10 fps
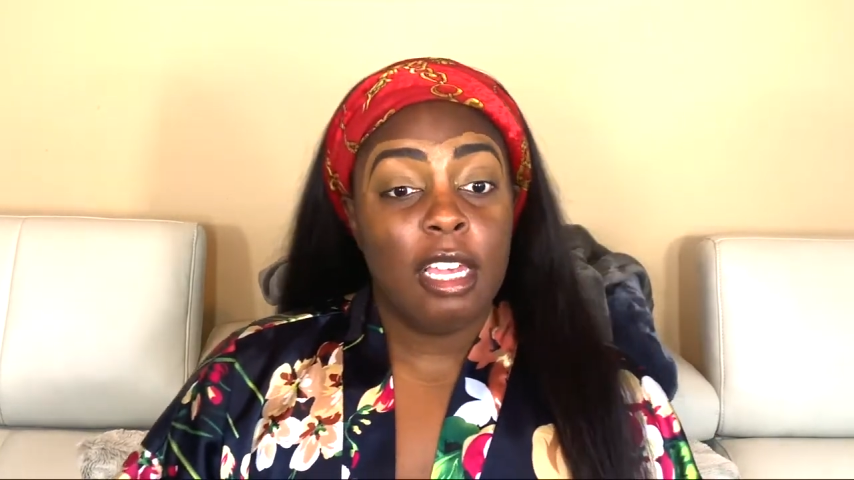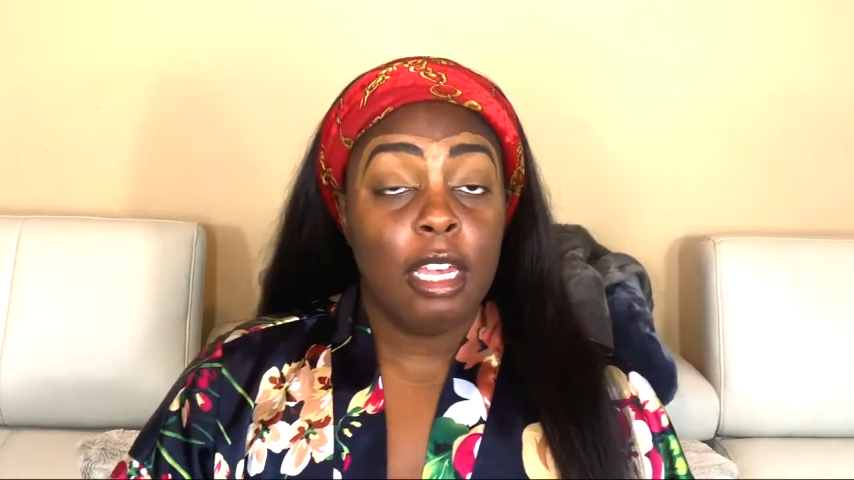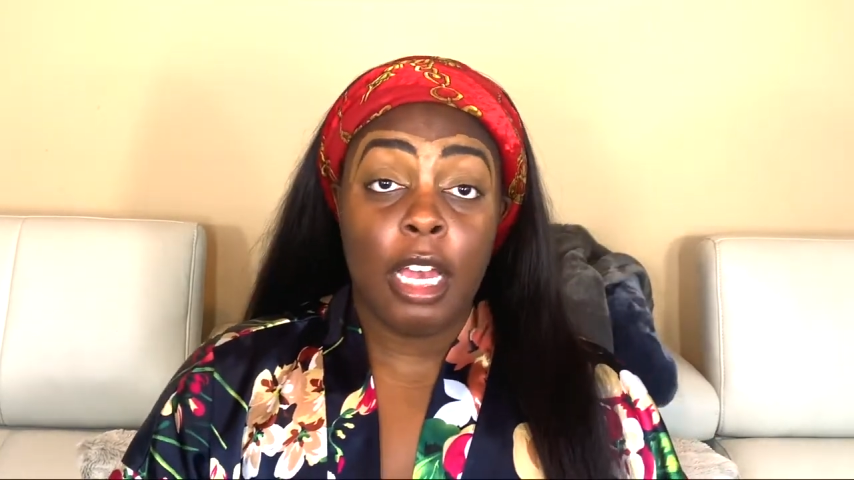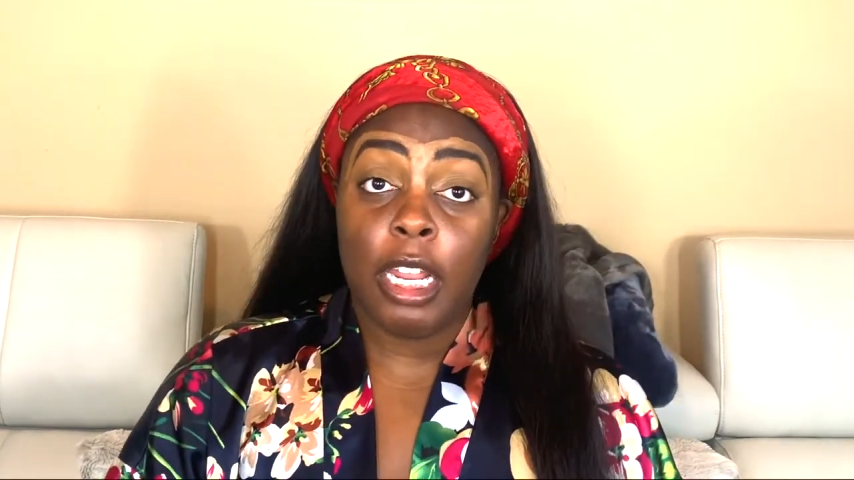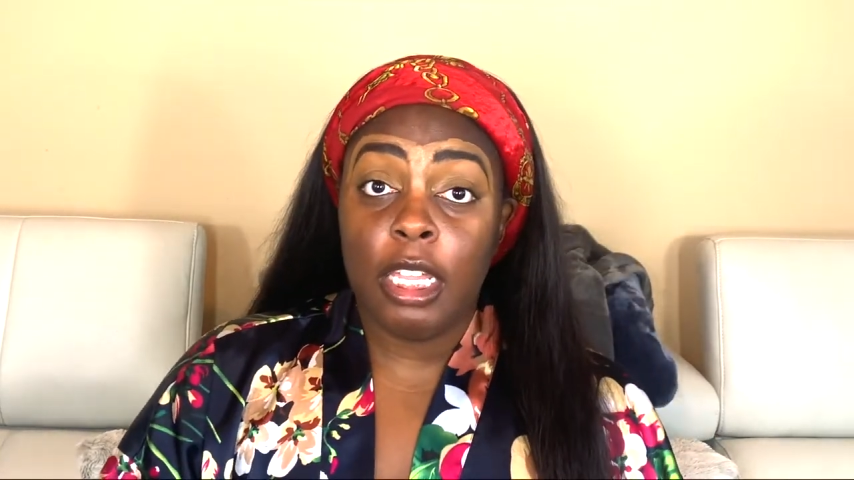
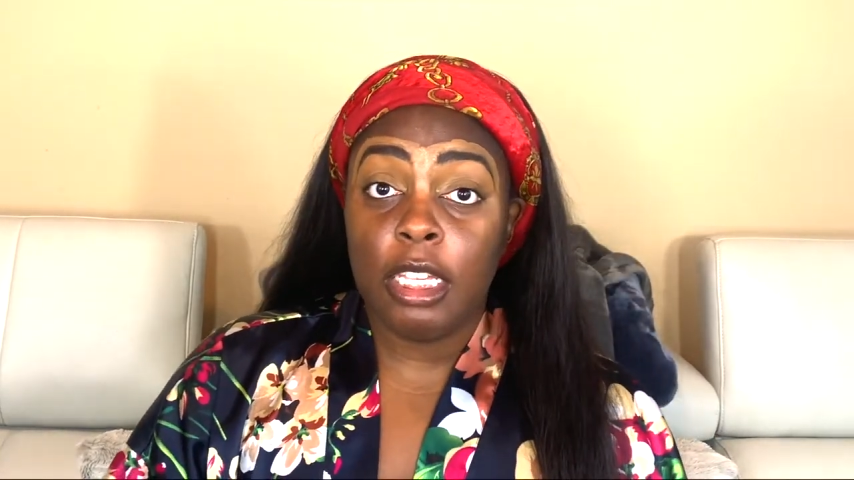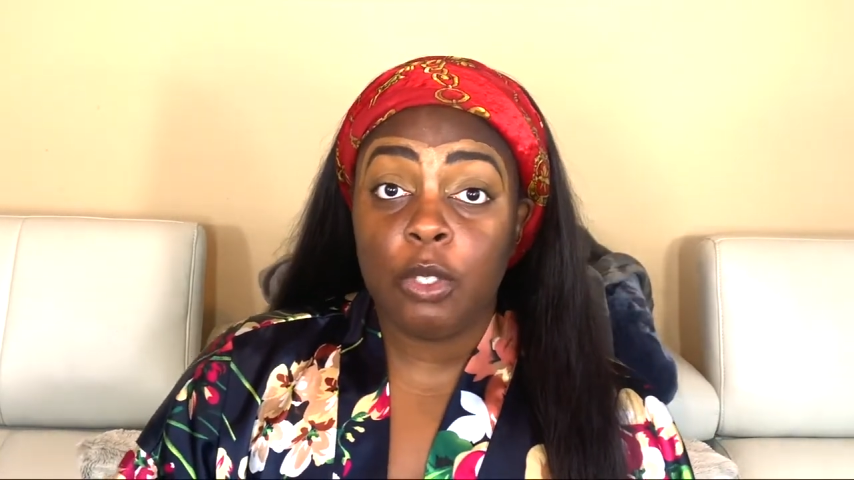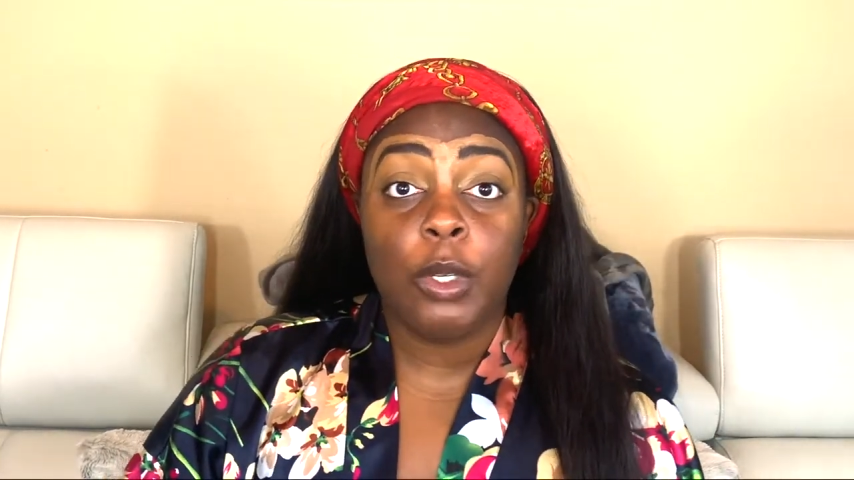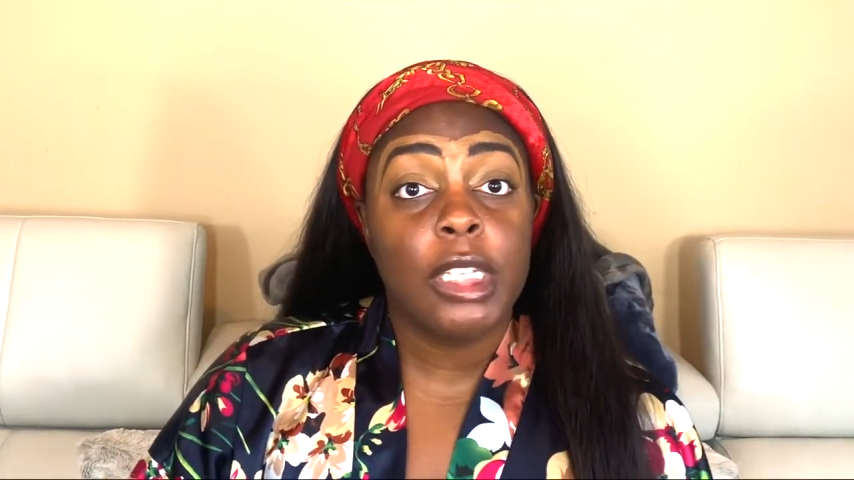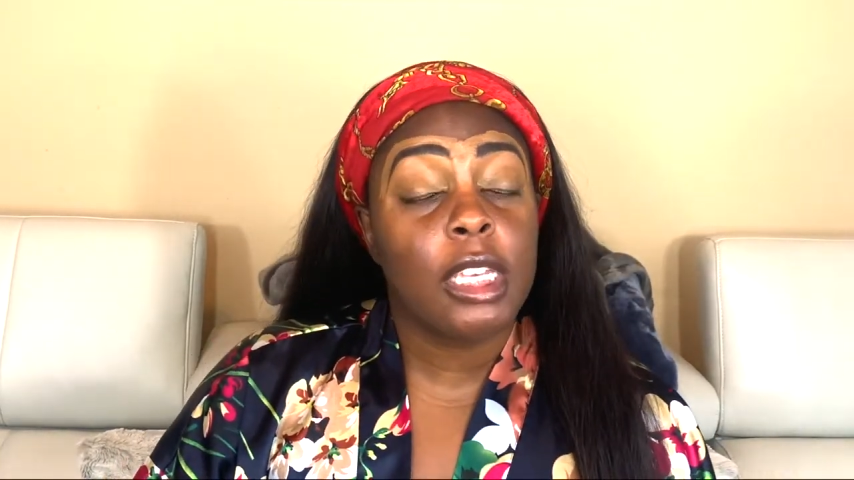honey, this
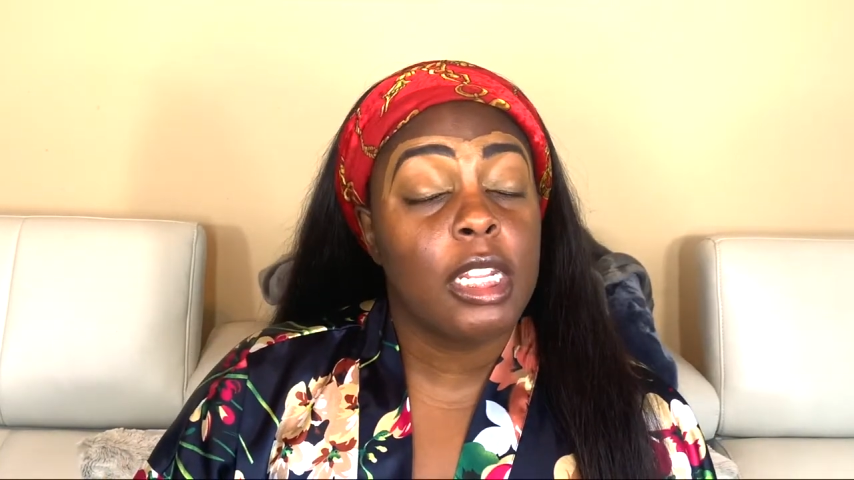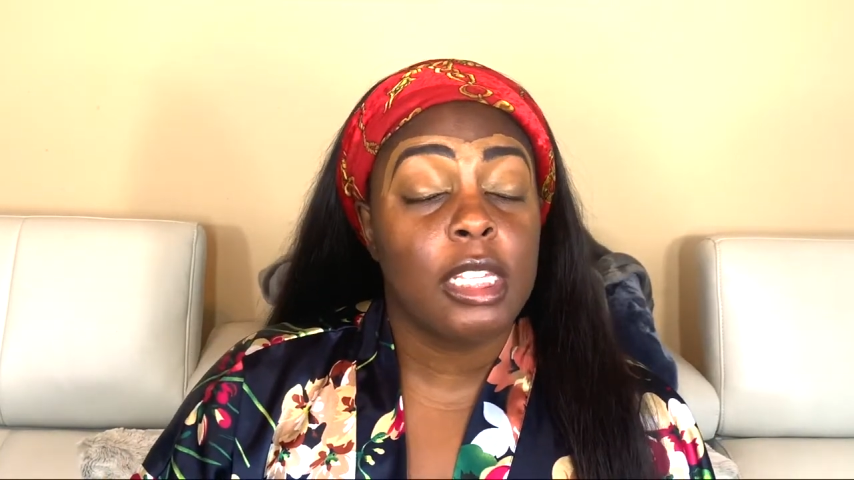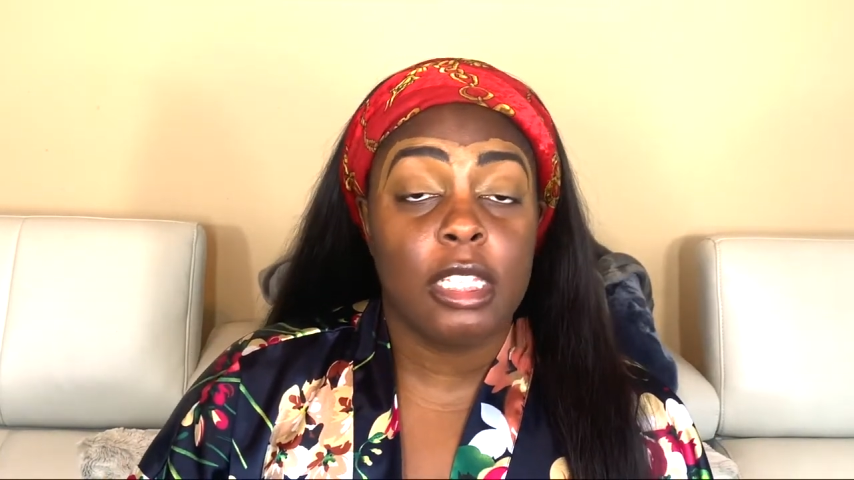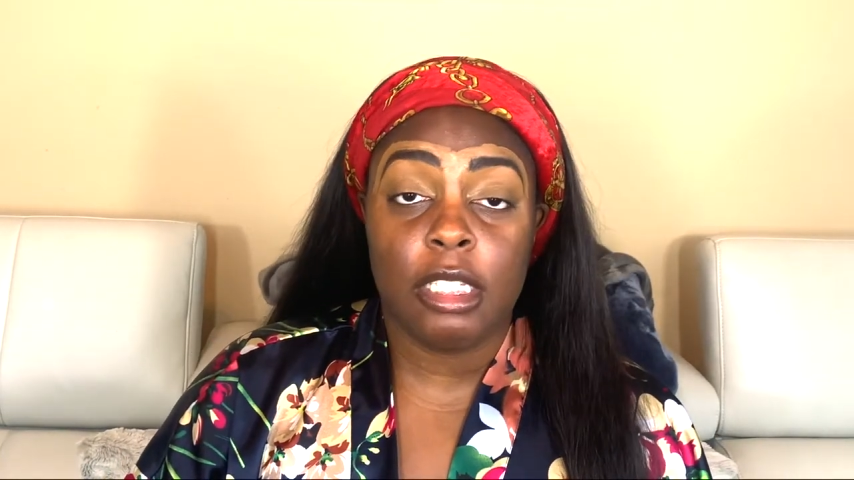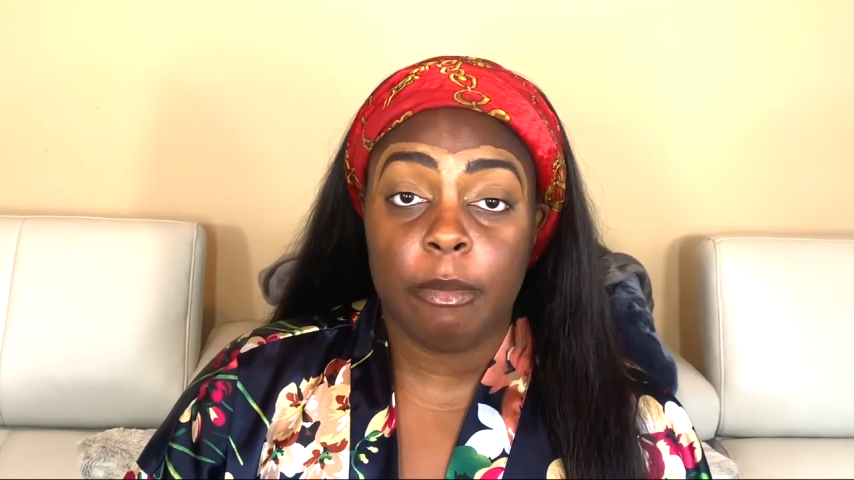oily skin is
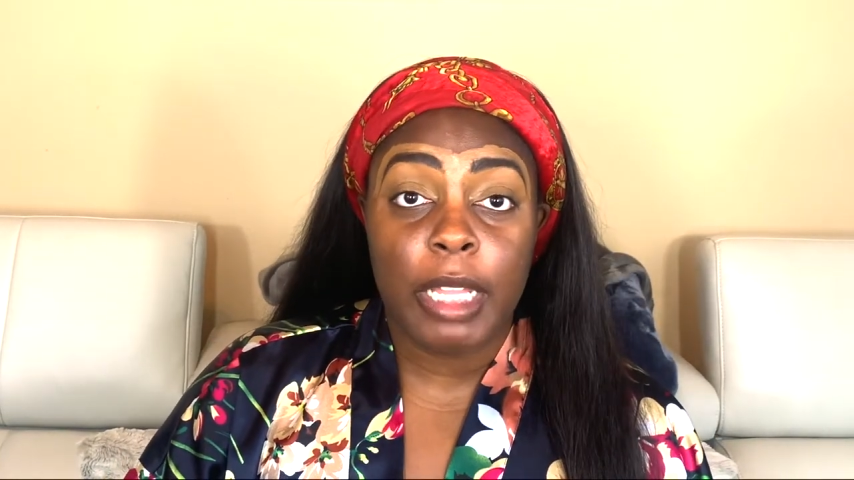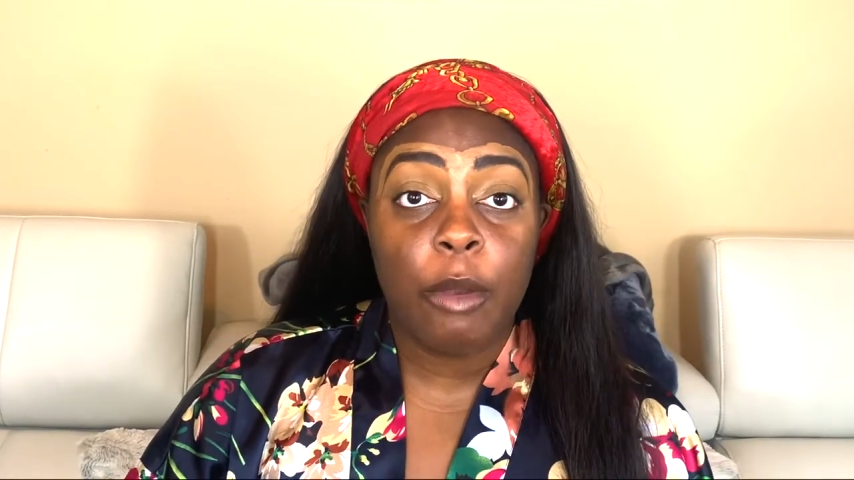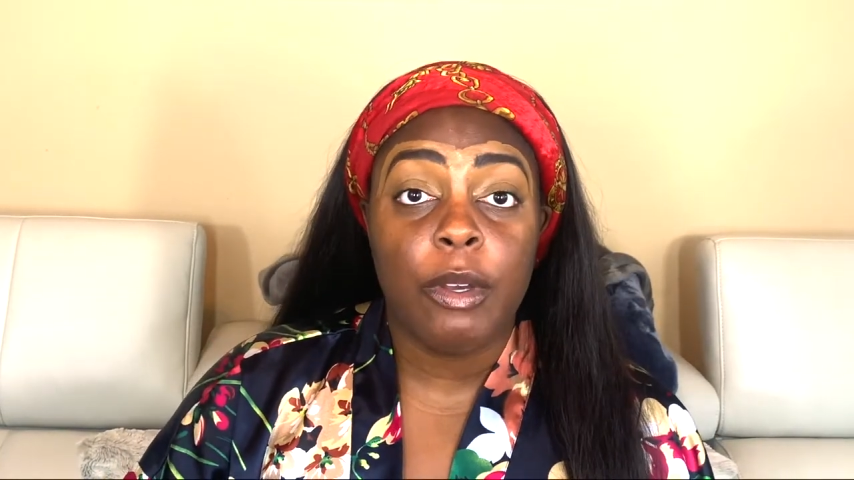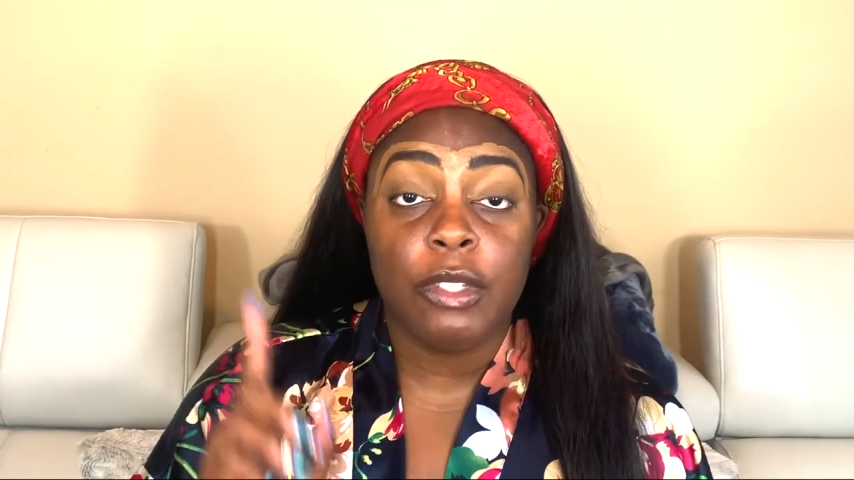nothing to play with.